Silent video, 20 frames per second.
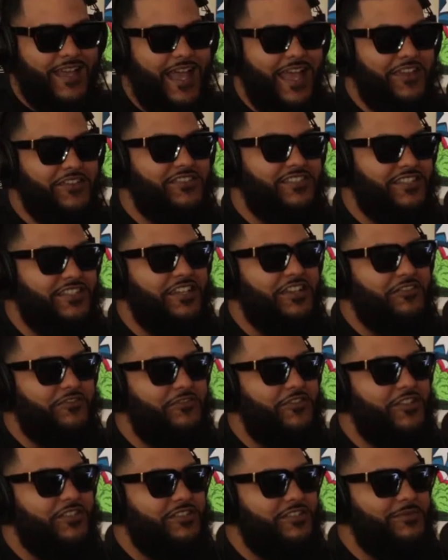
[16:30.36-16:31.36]
I used to get
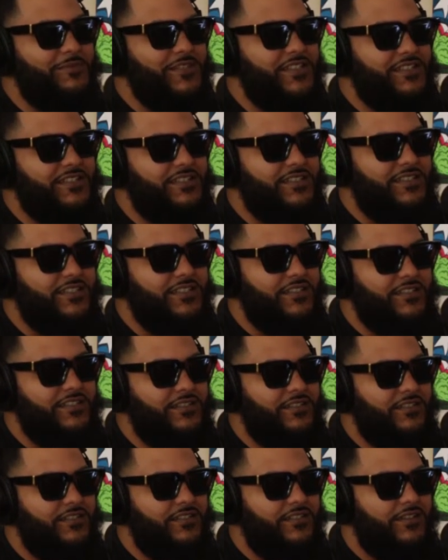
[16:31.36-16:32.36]
fucked up as a
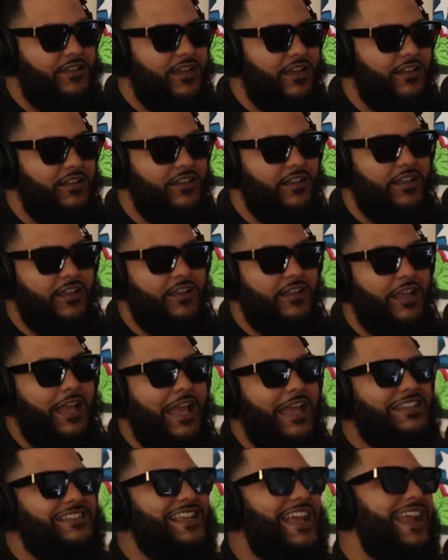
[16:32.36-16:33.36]
kid. Uh,
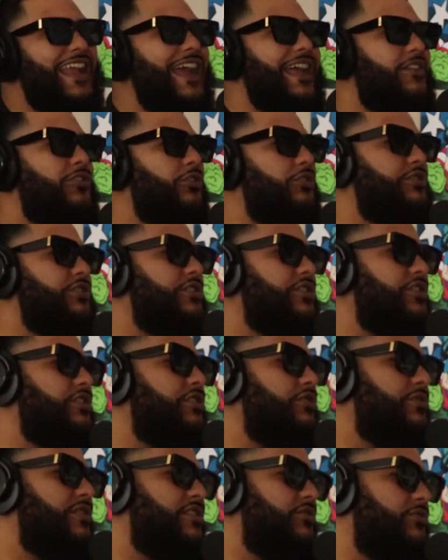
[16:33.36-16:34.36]
as I got older, you
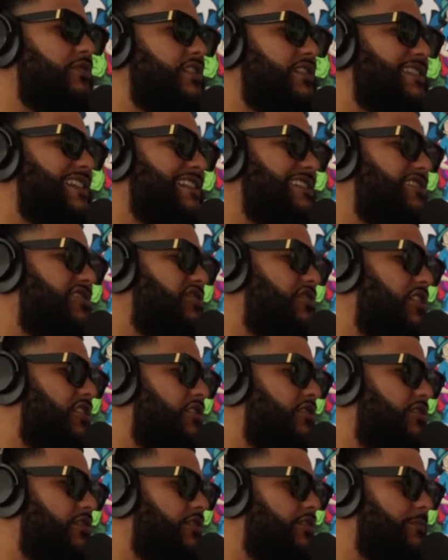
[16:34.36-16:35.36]
know what it was? I just
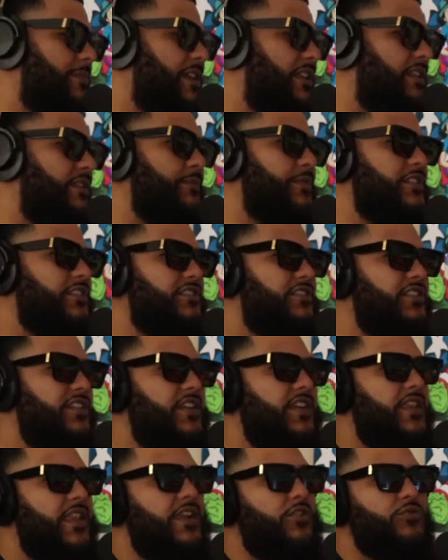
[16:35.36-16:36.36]
started learning my limits.
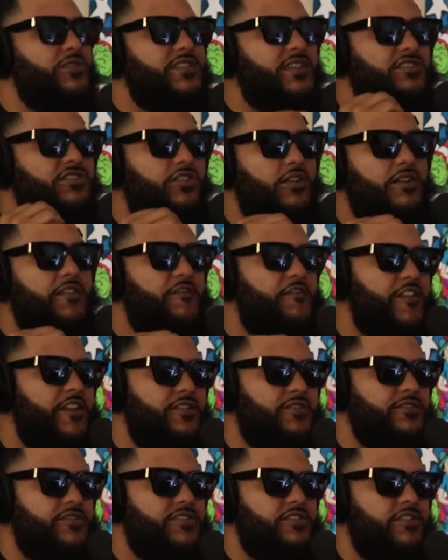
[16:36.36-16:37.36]
Like once I started
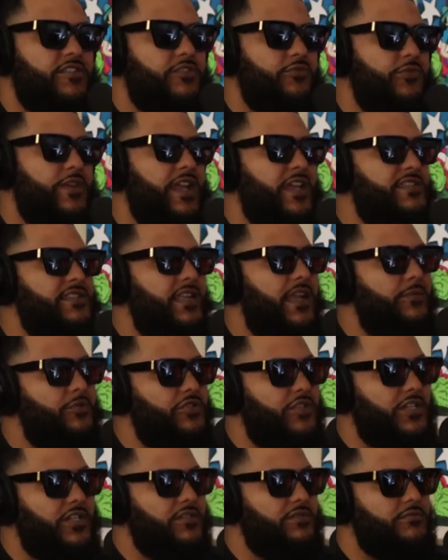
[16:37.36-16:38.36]
feeling a certain way, I stopped
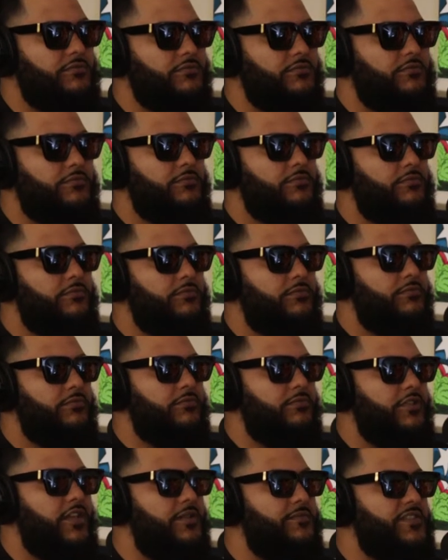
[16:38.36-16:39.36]
drinking.
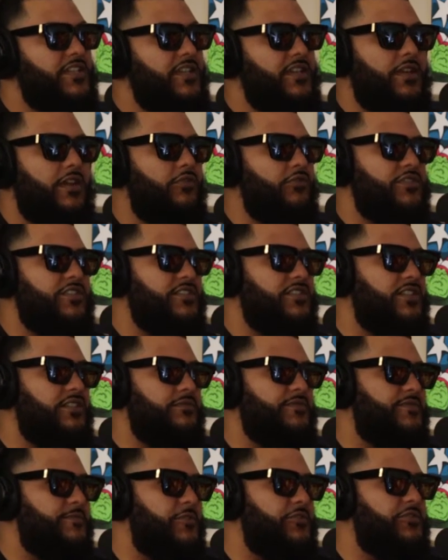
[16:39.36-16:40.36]
You know what I'm saying? I would just
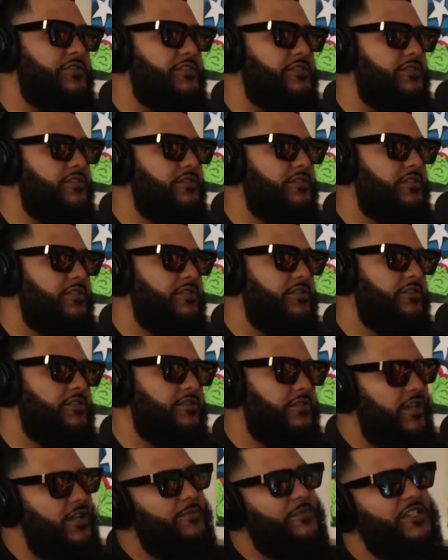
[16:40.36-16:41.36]
keep smoking.
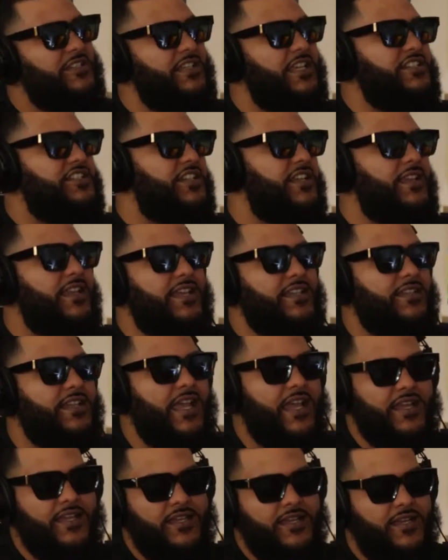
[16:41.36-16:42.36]
You know what I mean? Like shit like
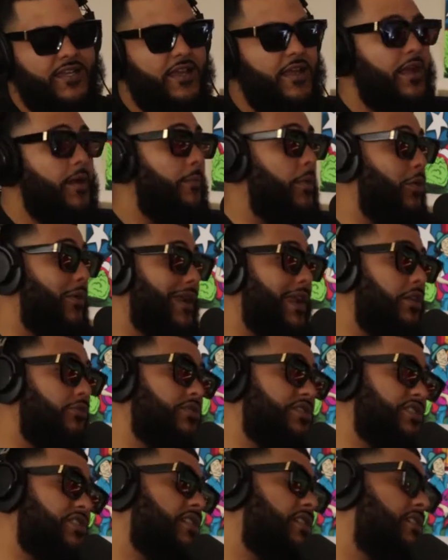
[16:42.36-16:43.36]
that. You ever? But when I uh,
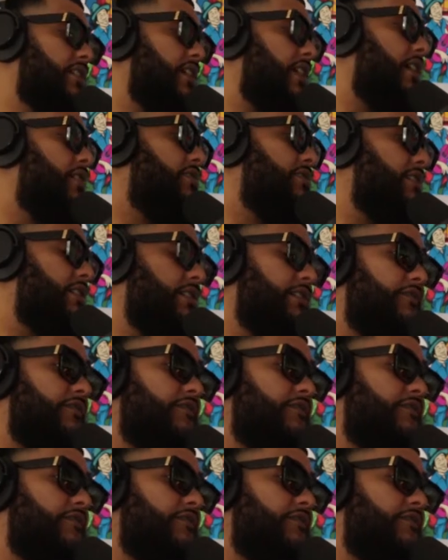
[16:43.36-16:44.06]
was young, nigga, I used to get